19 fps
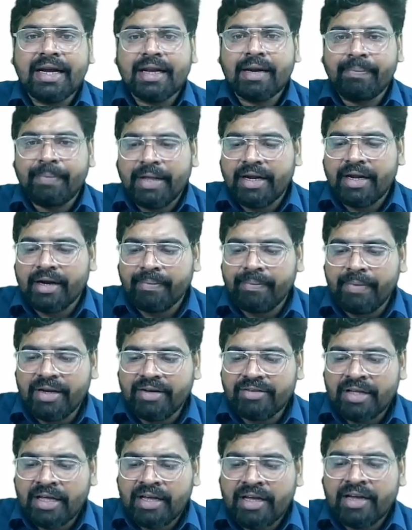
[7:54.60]
period,
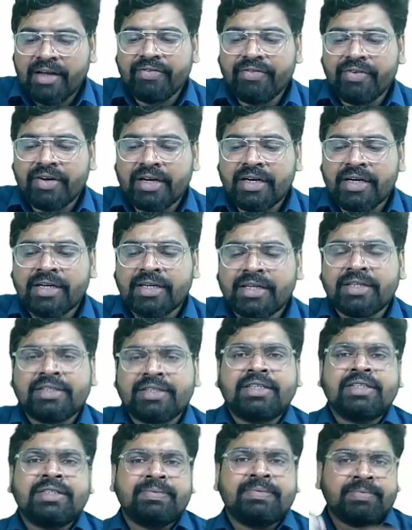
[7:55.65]
means if
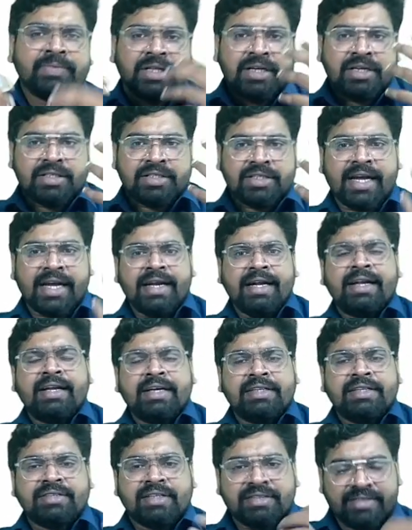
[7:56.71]
the child
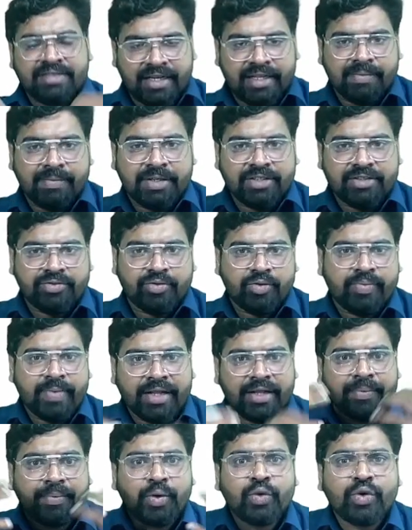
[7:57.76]
is inside the mother's womb and
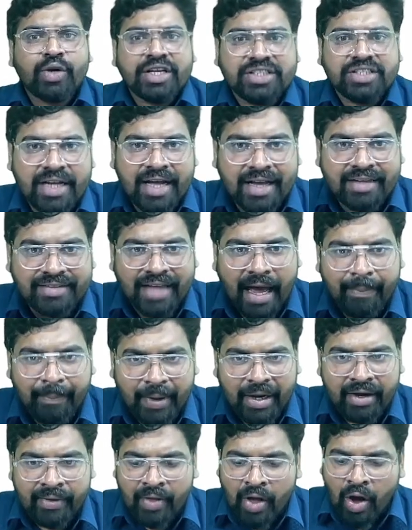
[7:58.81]
the mutation has
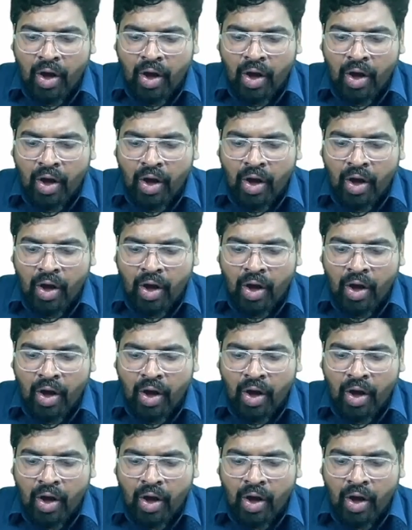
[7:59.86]
happened,